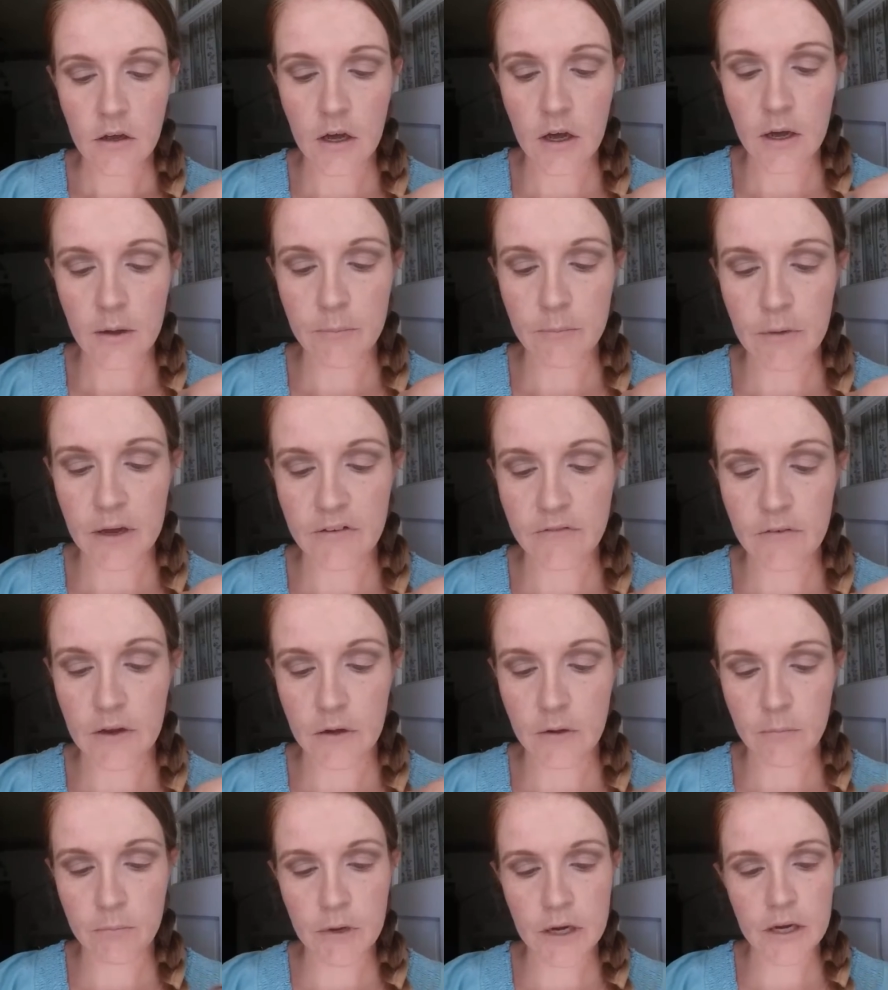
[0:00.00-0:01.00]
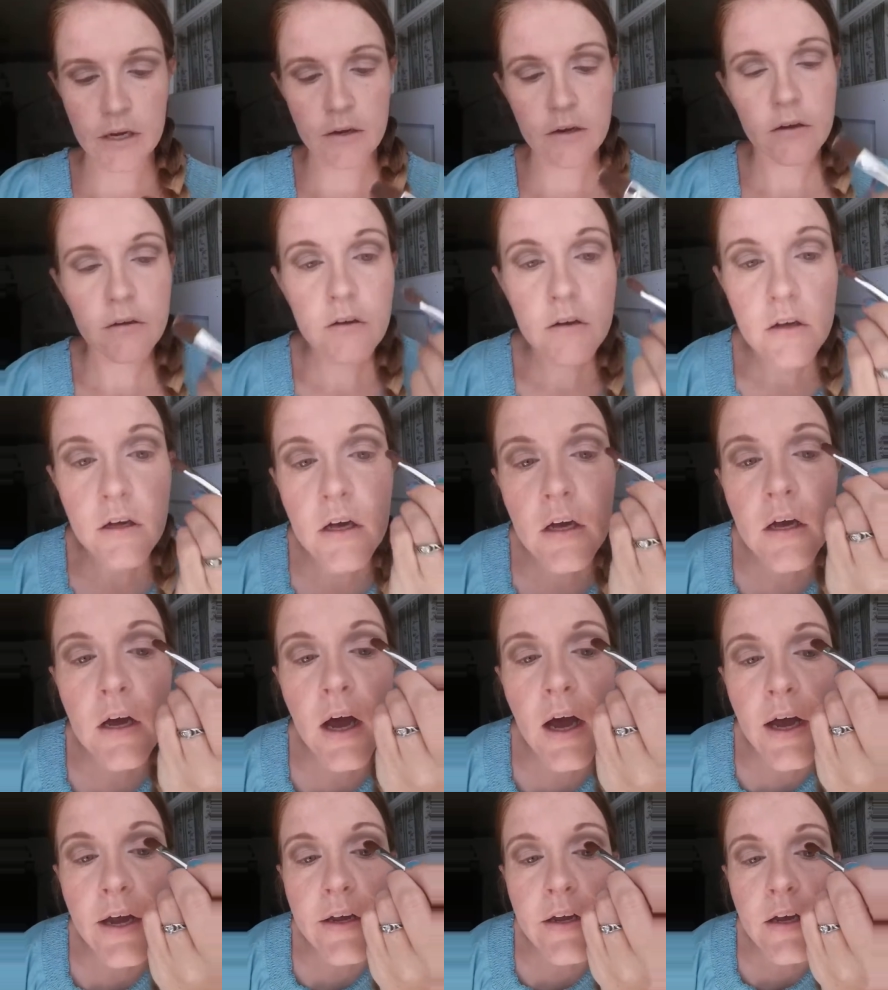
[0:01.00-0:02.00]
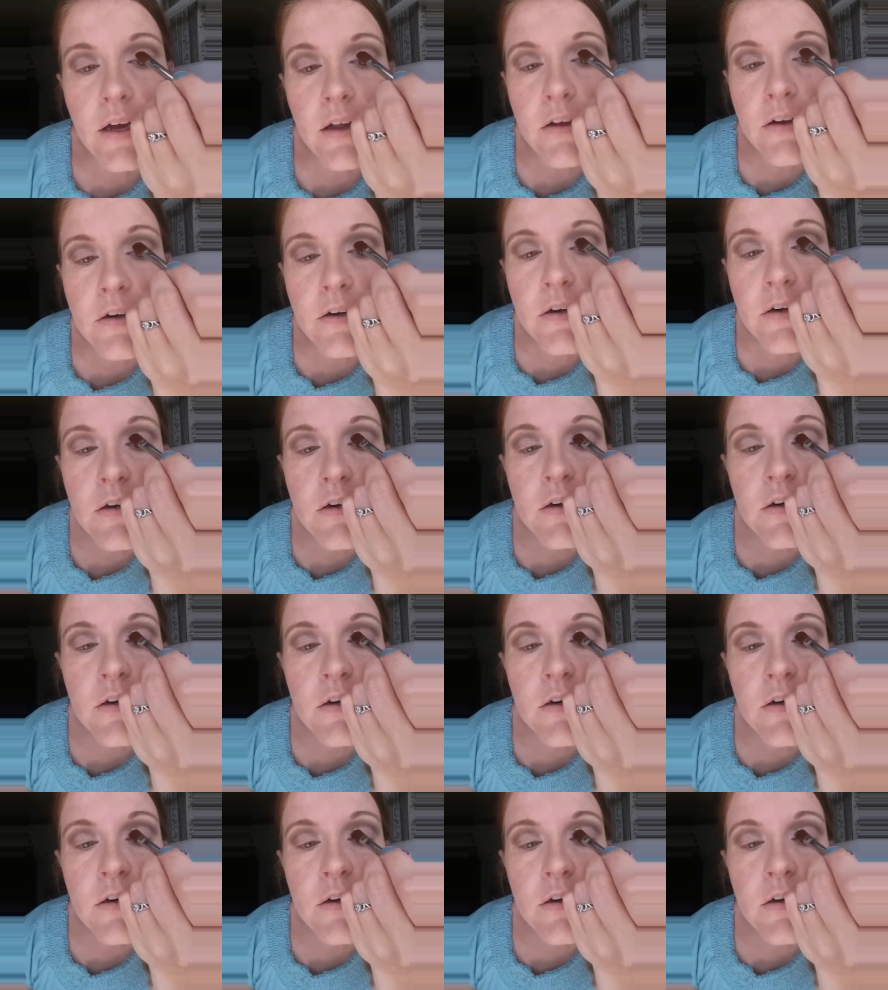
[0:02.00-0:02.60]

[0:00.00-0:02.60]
my eye color.